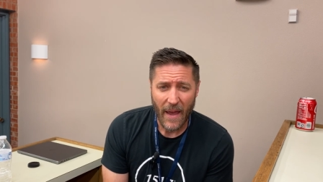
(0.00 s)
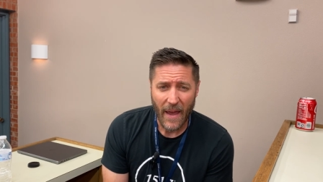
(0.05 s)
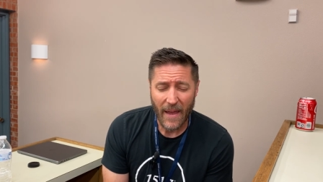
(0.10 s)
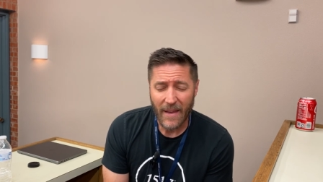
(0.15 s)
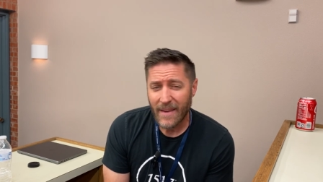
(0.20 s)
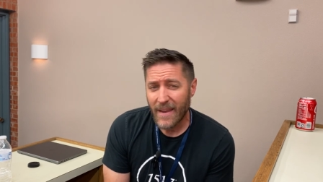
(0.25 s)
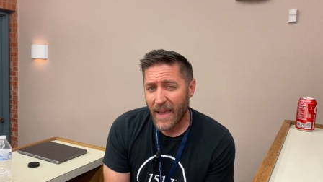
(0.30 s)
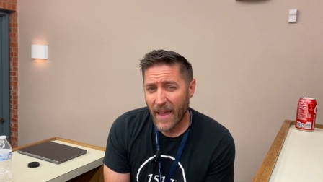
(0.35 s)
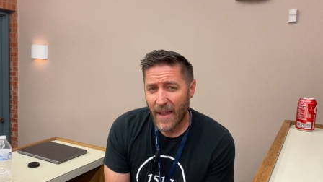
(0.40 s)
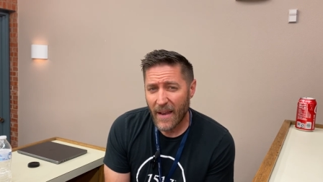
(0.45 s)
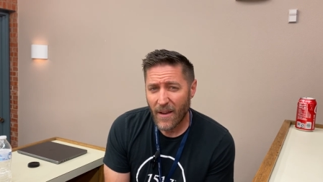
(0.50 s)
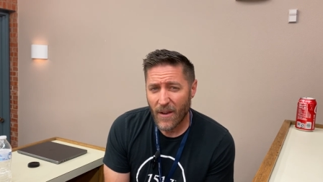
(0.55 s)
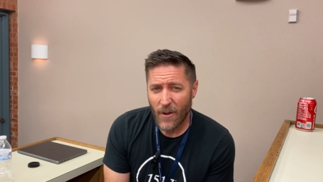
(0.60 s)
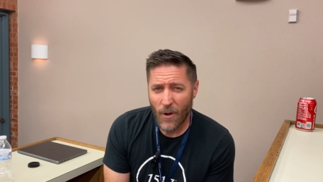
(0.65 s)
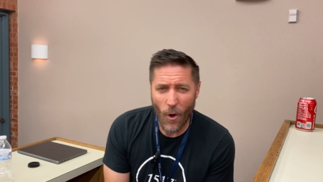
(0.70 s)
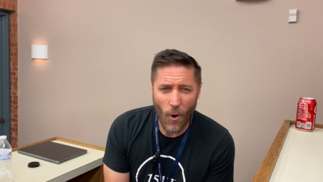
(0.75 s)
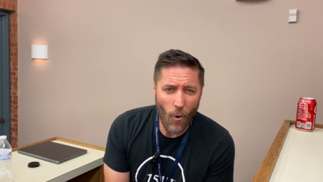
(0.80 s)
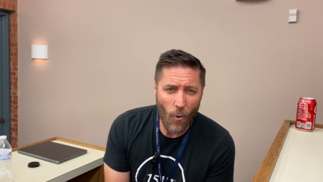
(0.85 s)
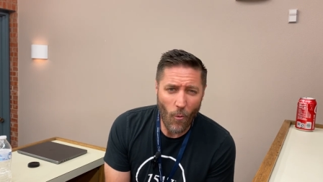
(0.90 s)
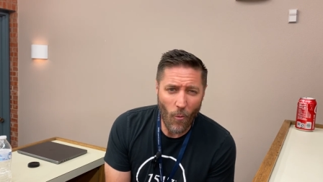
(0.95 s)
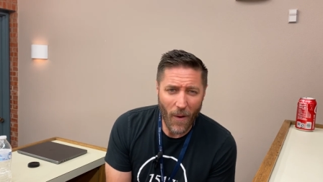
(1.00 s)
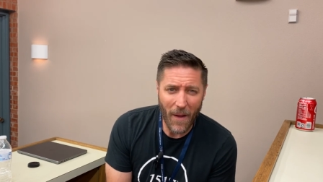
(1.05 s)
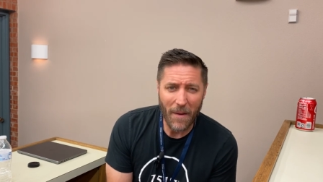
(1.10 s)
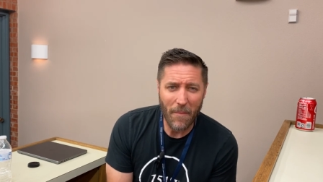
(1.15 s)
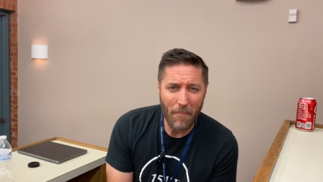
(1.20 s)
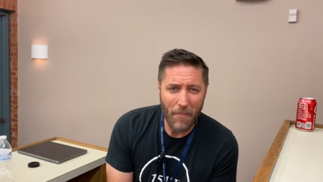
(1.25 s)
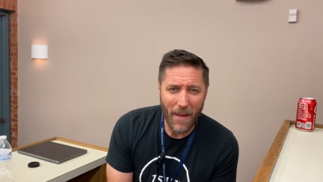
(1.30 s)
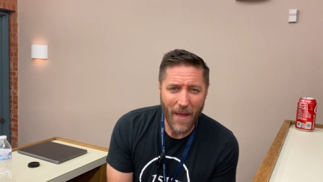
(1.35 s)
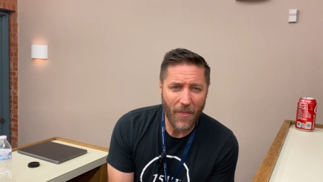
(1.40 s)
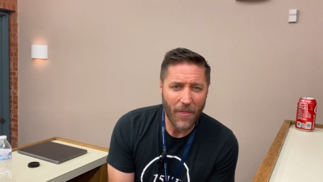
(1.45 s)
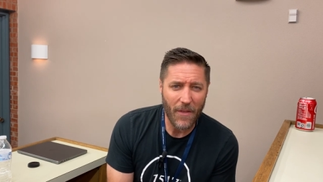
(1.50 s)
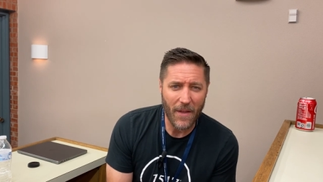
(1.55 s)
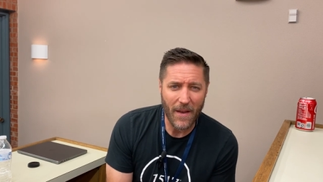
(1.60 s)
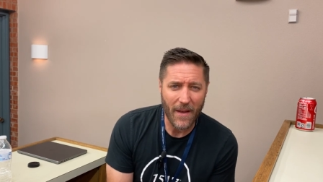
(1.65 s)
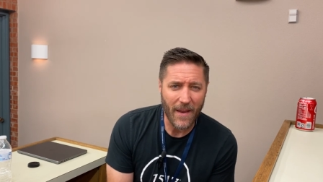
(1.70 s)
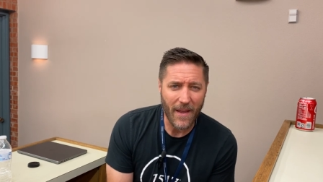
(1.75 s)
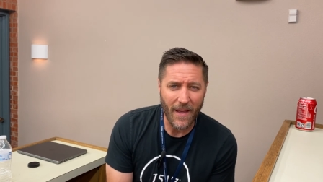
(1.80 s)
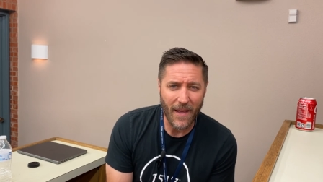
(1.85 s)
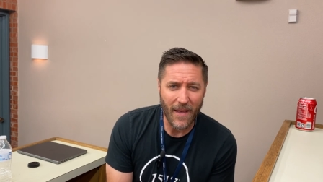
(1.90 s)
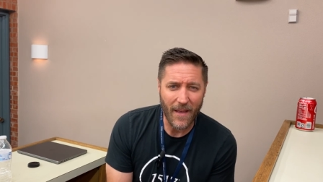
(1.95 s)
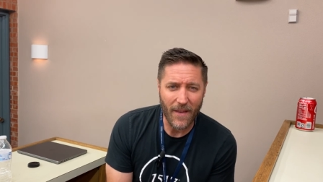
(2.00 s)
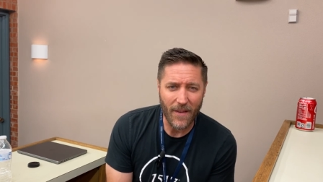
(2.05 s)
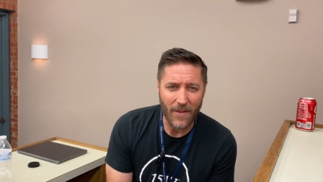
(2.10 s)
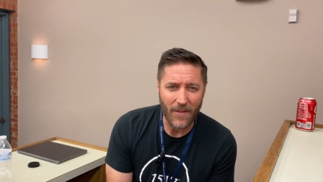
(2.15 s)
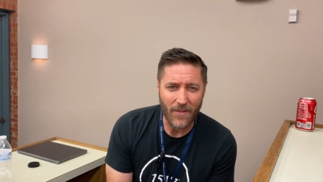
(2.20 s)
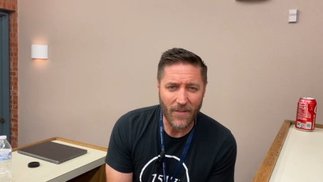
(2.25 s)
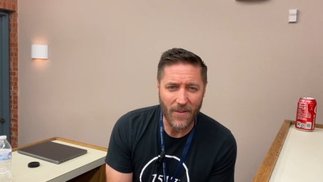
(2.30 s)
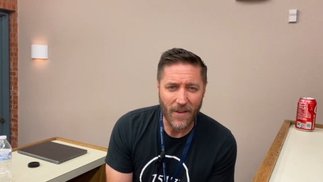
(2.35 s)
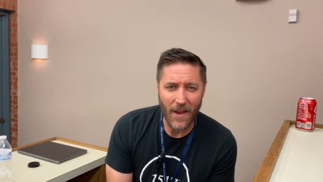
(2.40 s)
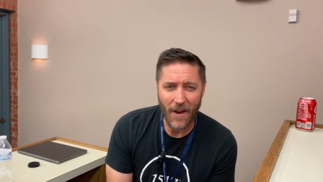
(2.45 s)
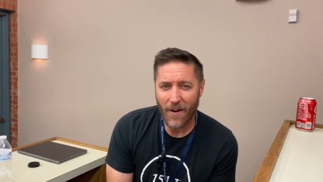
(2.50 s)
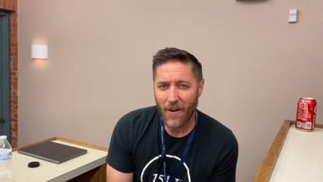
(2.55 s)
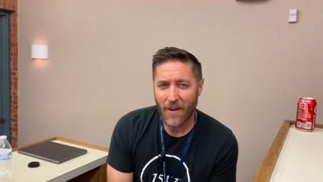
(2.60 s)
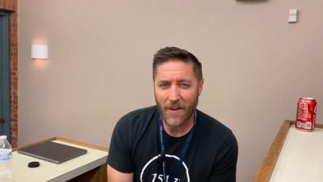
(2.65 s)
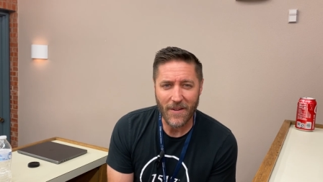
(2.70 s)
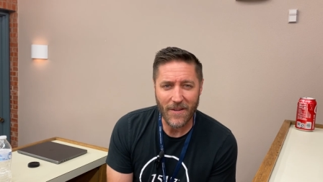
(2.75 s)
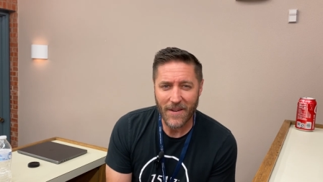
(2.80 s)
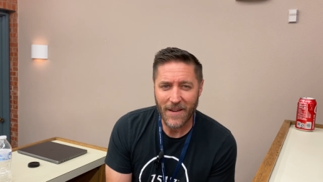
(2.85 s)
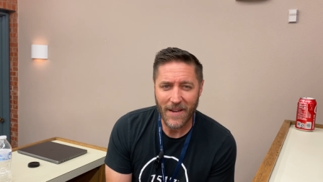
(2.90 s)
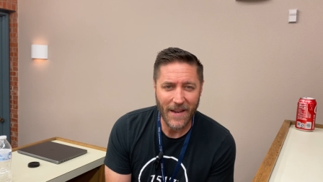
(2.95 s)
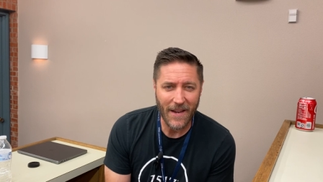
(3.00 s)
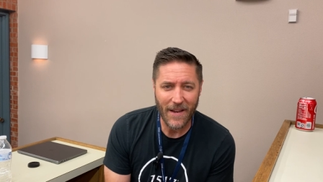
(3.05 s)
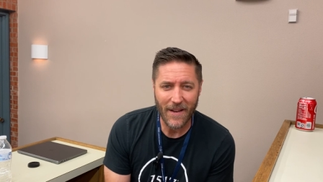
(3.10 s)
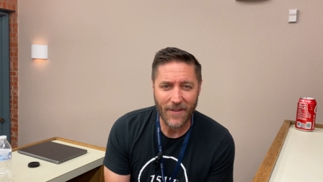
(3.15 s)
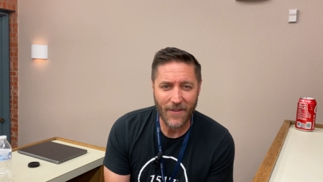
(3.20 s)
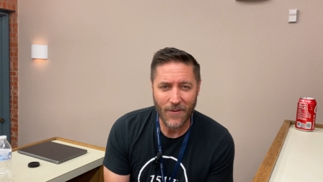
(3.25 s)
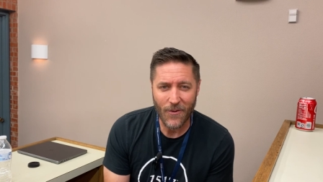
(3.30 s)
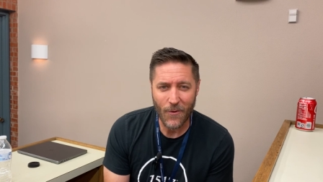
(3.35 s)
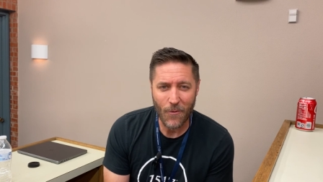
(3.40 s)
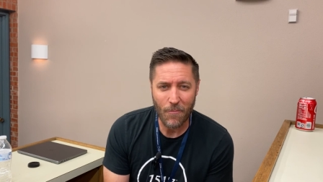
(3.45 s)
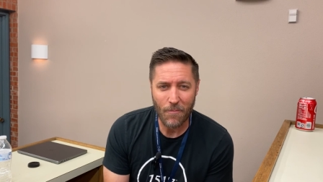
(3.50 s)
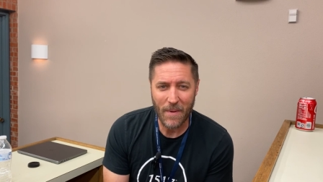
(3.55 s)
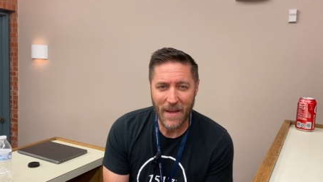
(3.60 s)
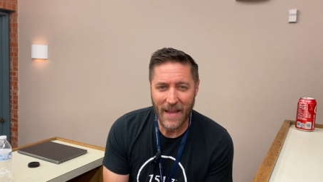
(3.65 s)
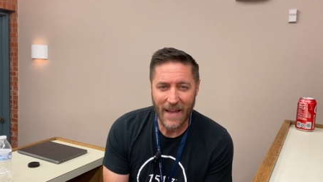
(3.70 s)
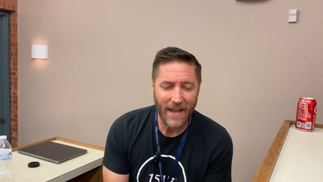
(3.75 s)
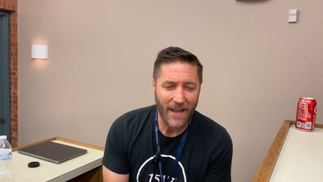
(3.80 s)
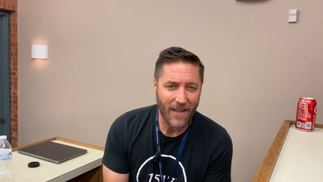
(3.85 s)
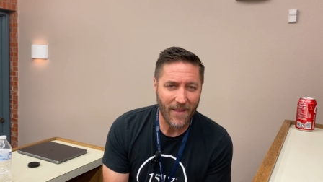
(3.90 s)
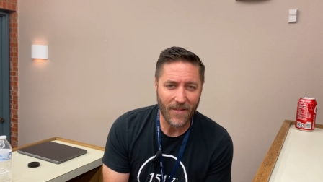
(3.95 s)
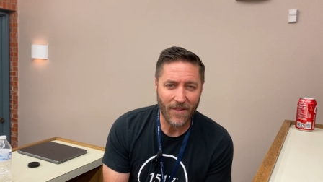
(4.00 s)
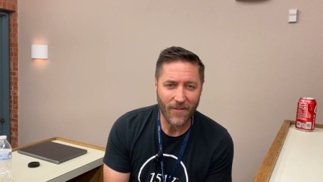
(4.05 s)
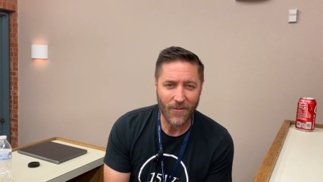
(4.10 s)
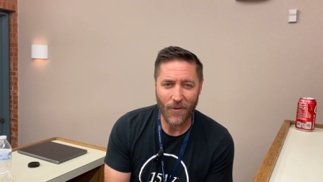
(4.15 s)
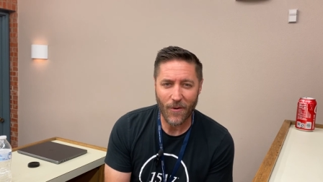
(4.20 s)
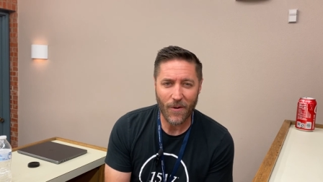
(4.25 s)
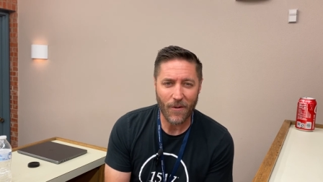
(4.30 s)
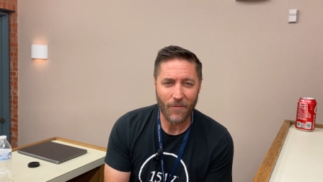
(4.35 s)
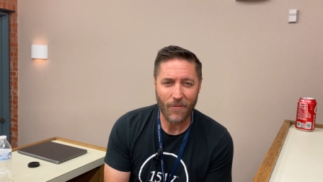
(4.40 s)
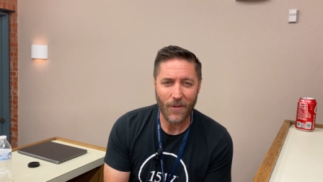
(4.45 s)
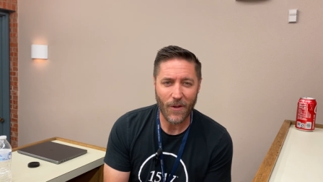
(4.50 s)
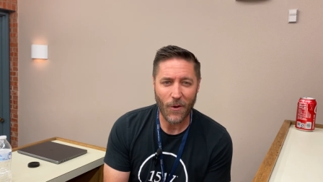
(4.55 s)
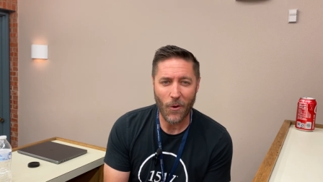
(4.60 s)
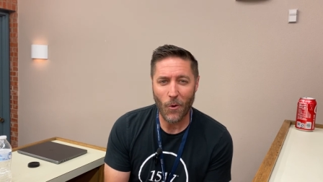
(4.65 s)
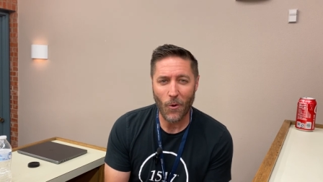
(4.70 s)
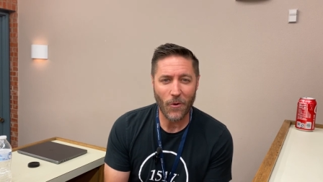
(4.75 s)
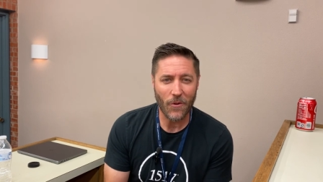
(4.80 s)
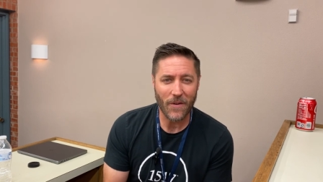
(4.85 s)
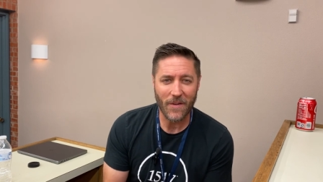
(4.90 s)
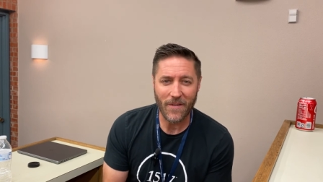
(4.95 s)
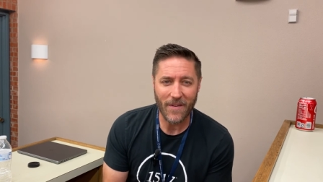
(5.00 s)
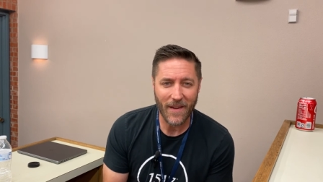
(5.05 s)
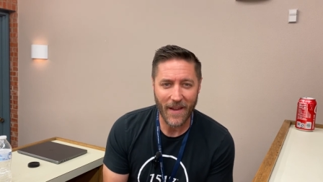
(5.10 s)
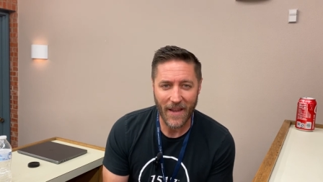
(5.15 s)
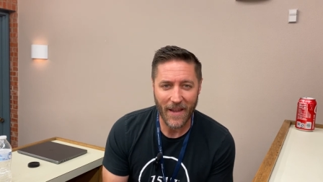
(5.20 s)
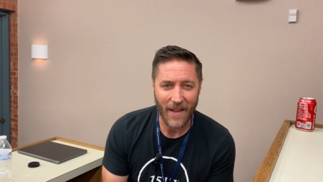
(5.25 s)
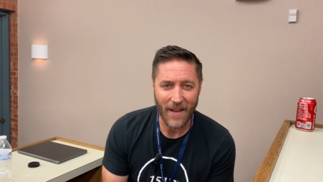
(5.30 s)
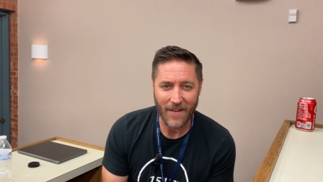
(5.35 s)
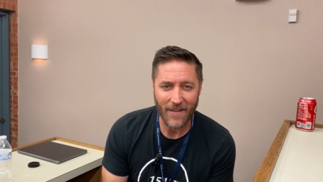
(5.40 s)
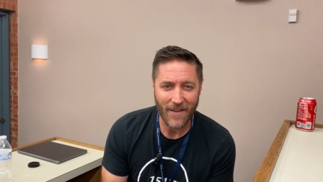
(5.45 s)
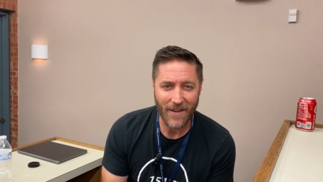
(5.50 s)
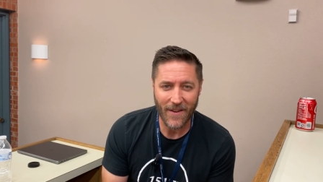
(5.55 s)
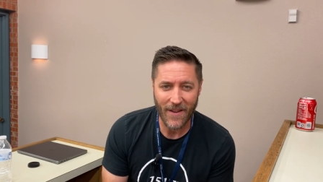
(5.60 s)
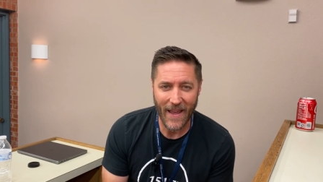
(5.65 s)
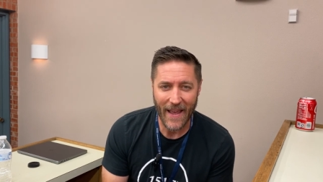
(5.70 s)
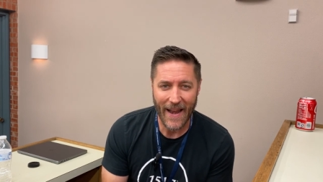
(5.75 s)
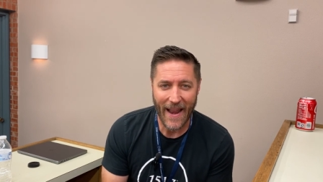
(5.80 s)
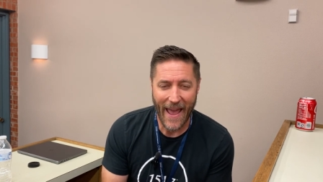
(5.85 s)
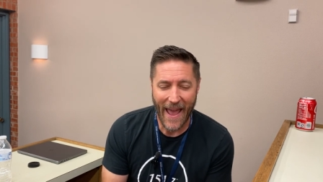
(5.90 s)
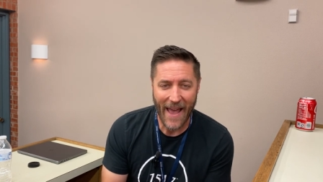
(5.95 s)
And yet, no one method is guaranteed to be sort of the golden ticket to get